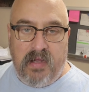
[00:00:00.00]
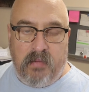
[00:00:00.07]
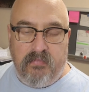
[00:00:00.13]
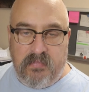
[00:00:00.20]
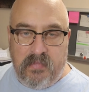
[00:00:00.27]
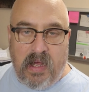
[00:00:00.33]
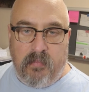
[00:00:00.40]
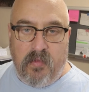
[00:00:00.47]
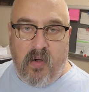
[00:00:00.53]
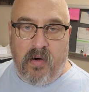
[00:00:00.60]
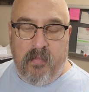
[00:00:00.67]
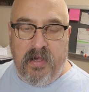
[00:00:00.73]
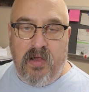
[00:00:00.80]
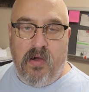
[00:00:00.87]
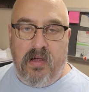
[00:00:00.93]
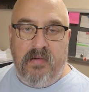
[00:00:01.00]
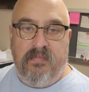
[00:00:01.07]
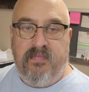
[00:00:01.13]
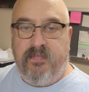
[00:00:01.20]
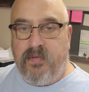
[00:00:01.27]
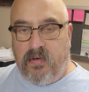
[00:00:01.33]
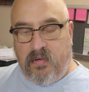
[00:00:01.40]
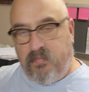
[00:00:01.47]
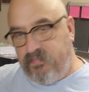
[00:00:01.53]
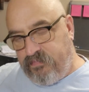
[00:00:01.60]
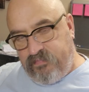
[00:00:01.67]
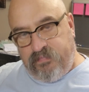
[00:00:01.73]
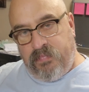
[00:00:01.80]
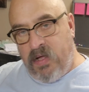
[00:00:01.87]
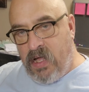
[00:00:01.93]
I'm going to be good for
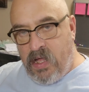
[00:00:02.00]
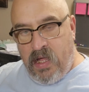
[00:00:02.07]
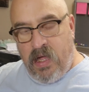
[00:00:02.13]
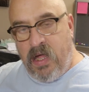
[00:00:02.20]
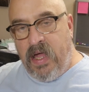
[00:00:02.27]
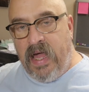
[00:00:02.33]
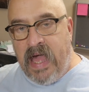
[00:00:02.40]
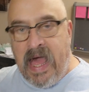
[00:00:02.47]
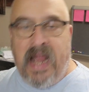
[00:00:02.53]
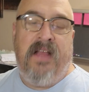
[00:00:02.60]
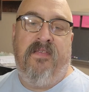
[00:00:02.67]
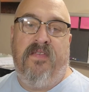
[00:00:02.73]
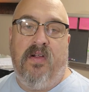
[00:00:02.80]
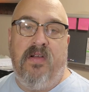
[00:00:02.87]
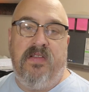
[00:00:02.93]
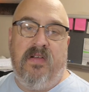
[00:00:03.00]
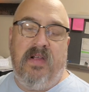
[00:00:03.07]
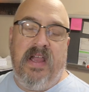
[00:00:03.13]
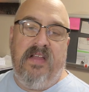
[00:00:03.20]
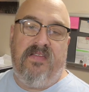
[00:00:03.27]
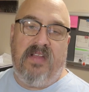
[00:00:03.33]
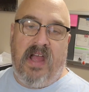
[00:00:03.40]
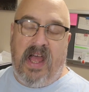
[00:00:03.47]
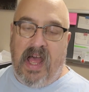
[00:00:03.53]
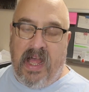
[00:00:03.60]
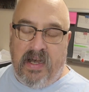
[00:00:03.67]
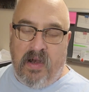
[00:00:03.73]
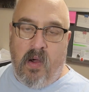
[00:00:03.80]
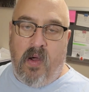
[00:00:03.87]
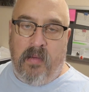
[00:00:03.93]
heading further east. I
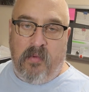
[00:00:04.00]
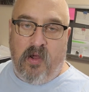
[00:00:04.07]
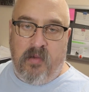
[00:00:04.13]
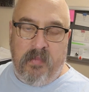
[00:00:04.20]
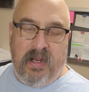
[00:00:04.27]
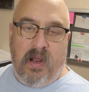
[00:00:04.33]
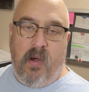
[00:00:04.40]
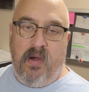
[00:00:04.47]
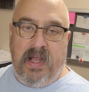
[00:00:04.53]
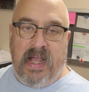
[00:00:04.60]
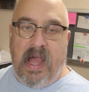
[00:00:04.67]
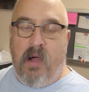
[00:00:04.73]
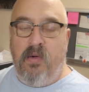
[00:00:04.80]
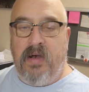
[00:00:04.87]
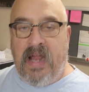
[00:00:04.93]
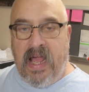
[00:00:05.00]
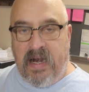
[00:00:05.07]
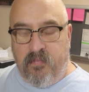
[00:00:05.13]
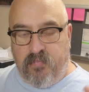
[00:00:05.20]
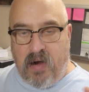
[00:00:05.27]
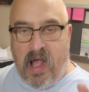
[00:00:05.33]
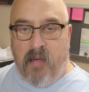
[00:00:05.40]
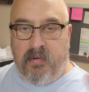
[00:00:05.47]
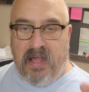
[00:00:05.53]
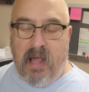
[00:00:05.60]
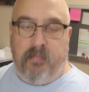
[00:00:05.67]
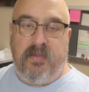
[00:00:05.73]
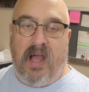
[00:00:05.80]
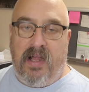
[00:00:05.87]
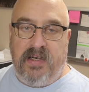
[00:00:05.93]
know I'm going to be loading out and heading probably up
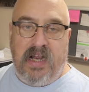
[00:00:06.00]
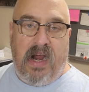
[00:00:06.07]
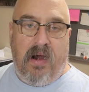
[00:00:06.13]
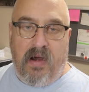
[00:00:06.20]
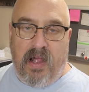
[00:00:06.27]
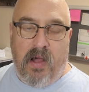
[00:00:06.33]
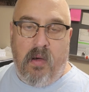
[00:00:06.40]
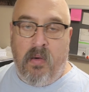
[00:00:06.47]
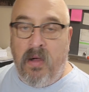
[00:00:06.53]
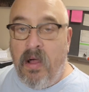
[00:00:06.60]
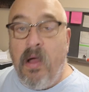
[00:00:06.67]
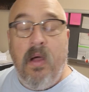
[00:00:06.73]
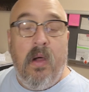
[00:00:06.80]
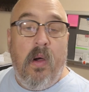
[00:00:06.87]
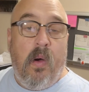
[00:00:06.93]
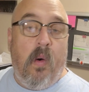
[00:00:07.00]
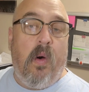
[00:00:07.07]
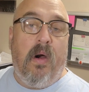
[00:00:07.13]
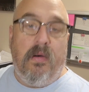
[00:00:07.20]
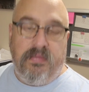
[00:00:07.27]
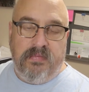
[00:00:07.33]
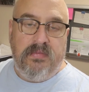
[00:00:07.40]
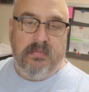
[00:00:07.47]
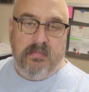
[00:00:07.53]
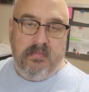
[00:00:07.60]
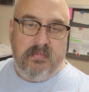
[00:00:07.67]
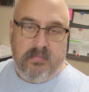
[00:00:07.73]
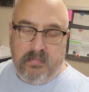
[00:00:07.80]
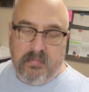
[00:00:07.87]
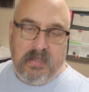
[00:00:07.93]
to Ontario, or
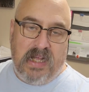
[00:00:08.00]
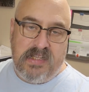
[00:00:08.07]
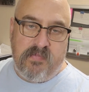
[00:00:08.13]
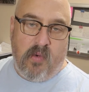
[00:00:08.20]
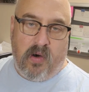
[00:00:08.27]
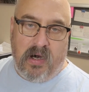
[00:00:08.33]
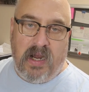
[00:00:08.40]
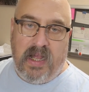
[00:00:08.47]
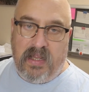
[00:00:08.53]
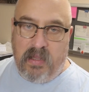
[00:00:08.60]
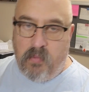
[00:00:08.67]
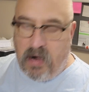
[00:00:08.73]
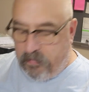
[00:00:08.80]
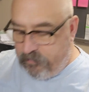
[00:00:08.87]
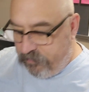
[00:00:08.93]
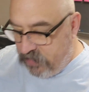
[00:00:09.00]
that's more than likely where.